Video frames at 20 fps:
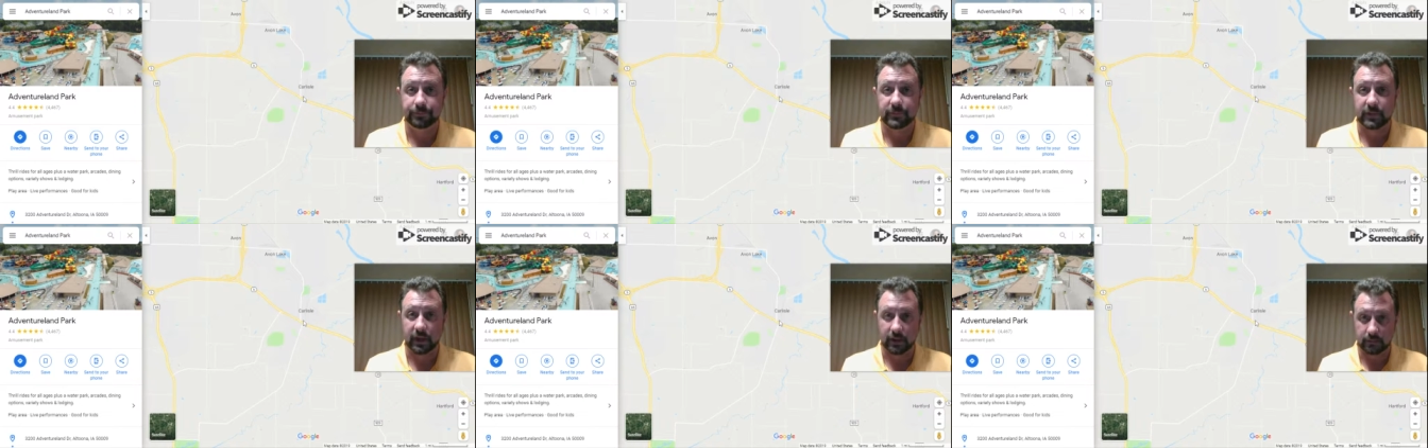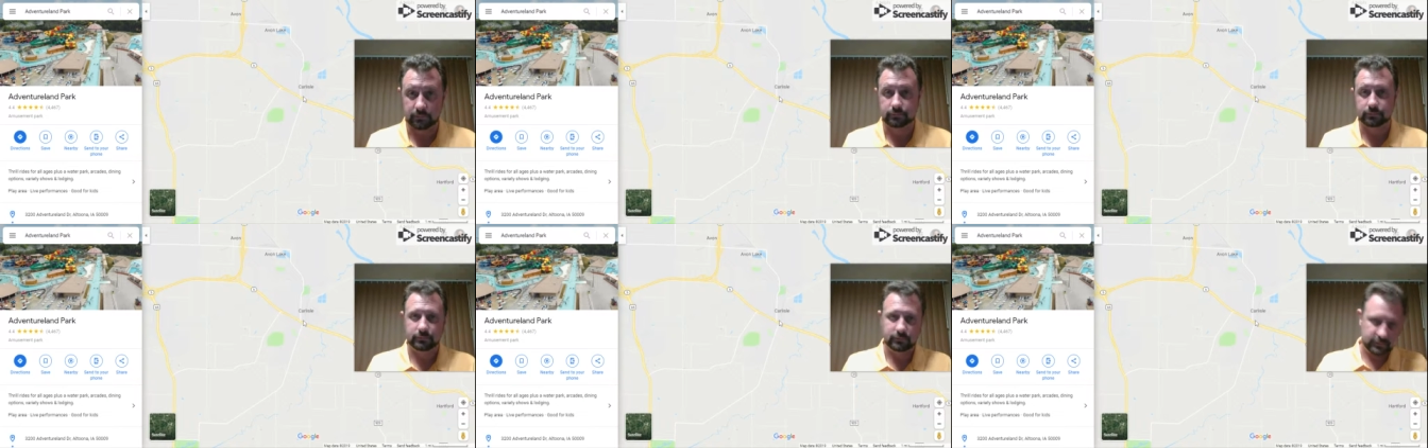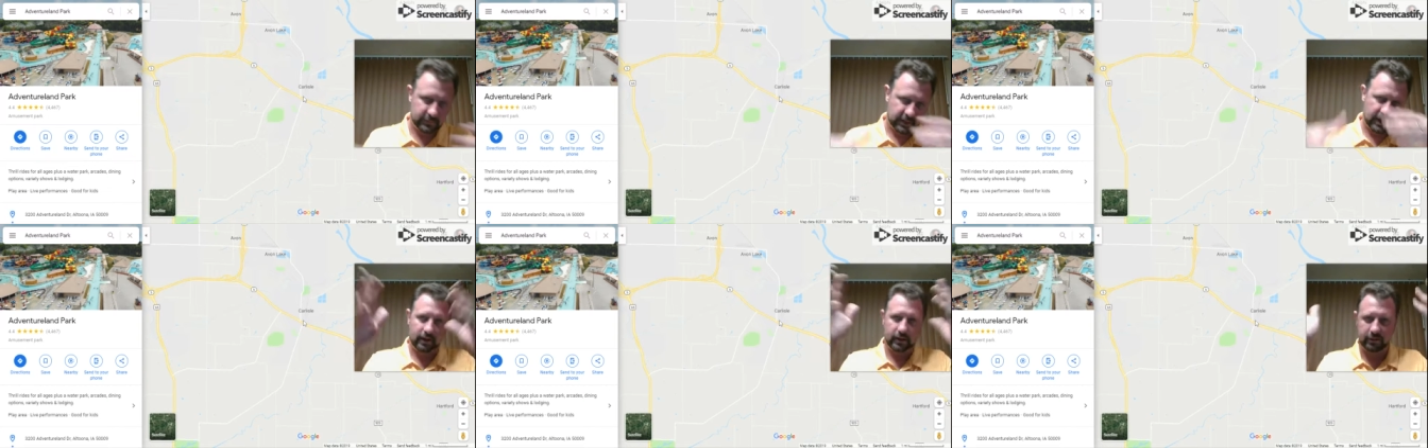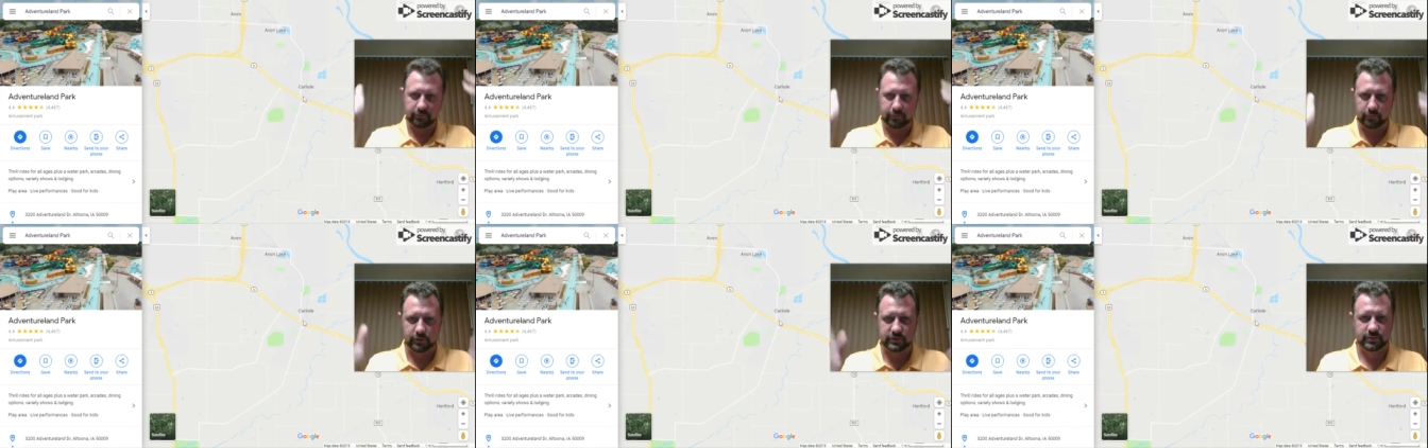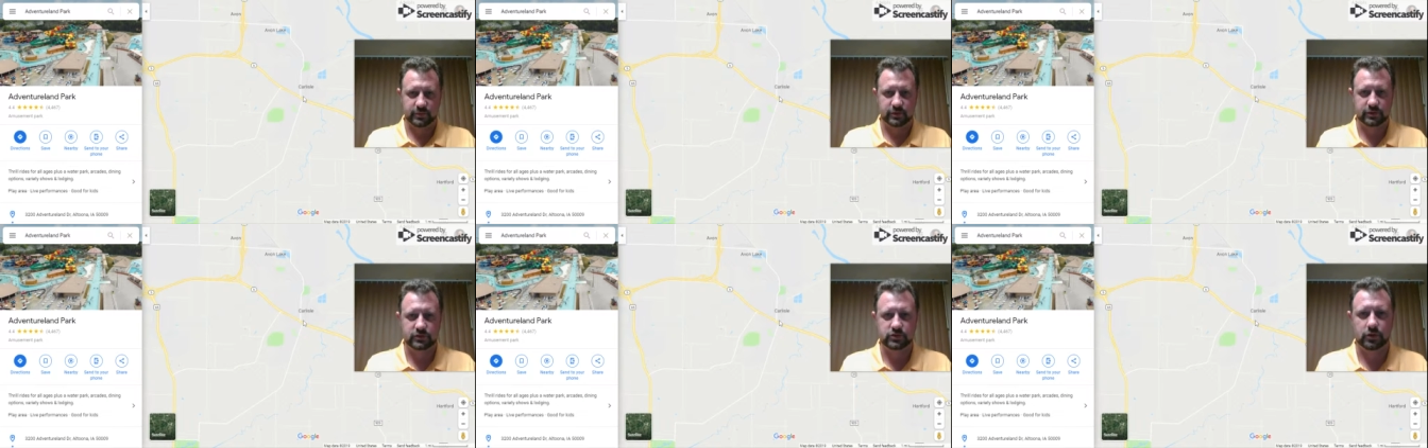Okay. Yeah,
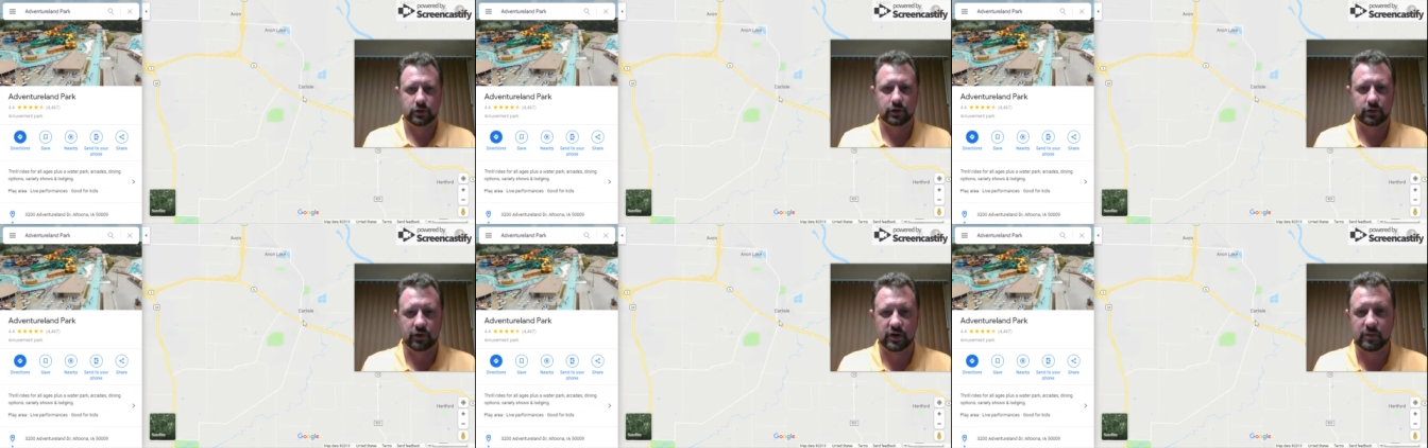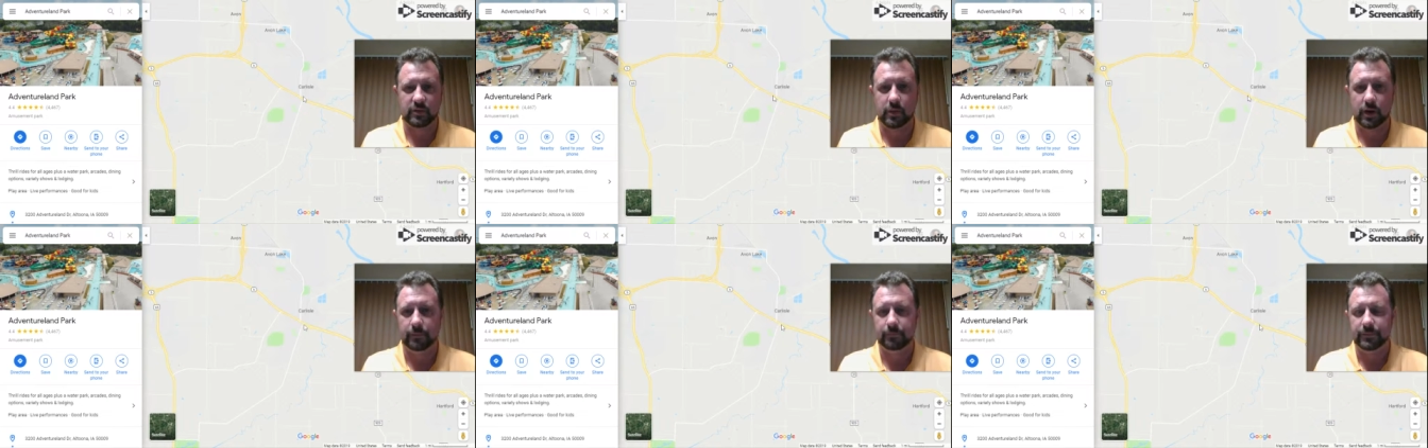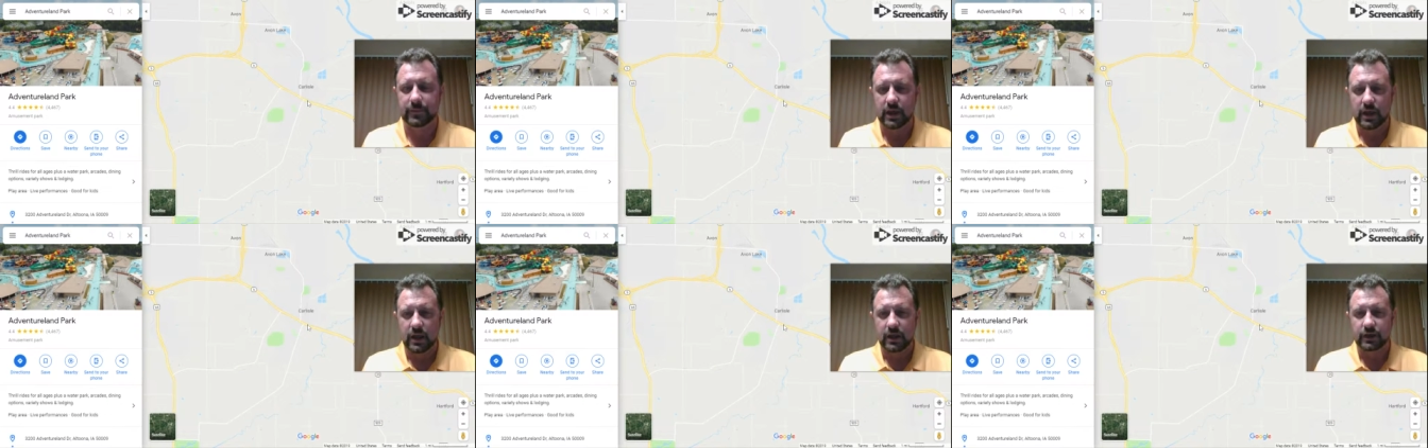everyone's been to Jordan Creek Mall.